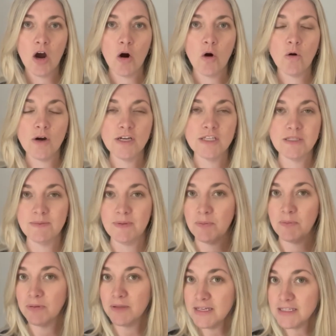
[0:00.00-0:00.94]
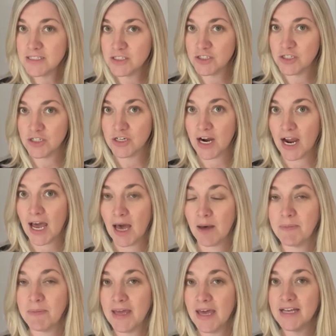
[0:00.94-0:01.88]
or it to be pleasing to your eye
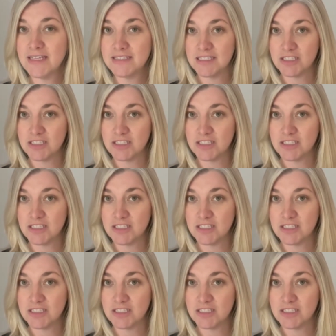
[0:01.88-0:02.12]
because